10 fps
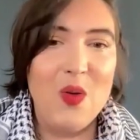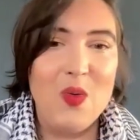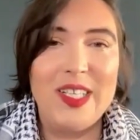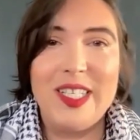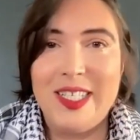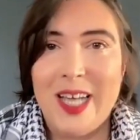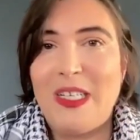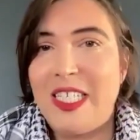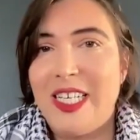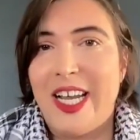was
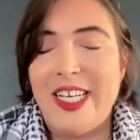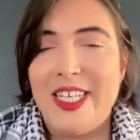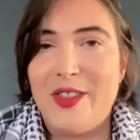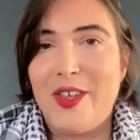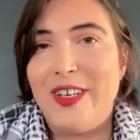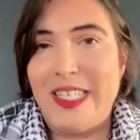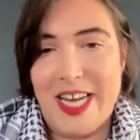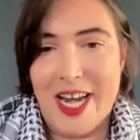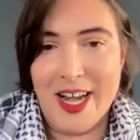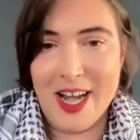established in
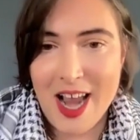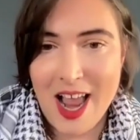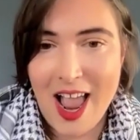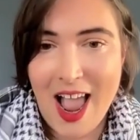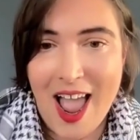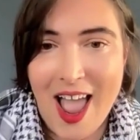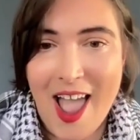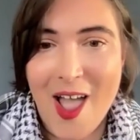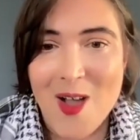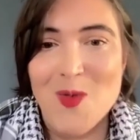
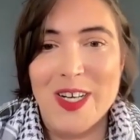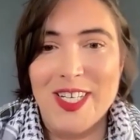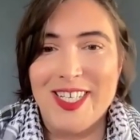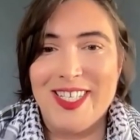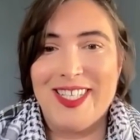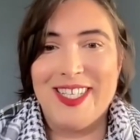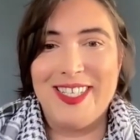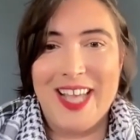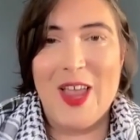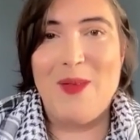1913, which is
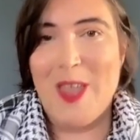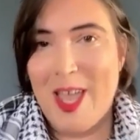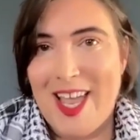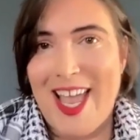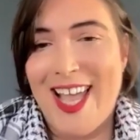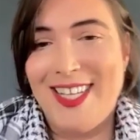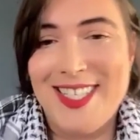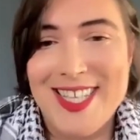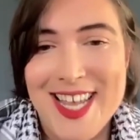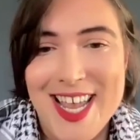the same year
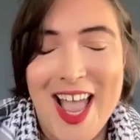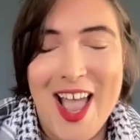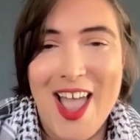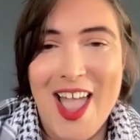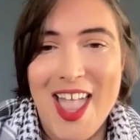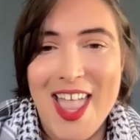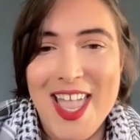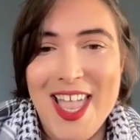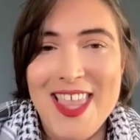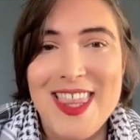as the
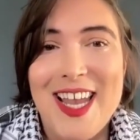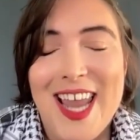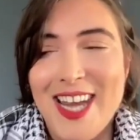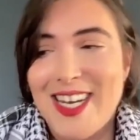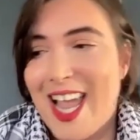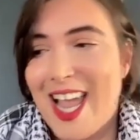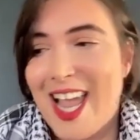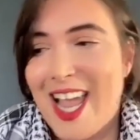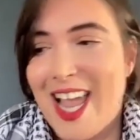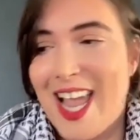the Nation
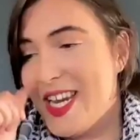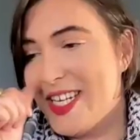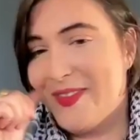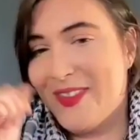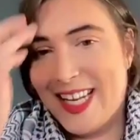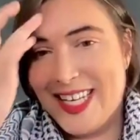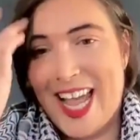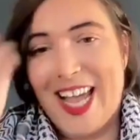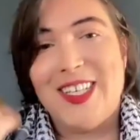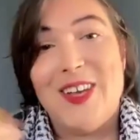Land
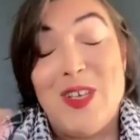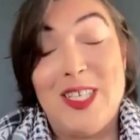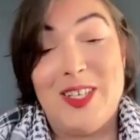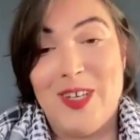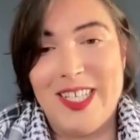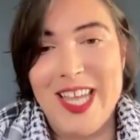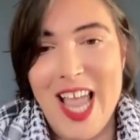Act was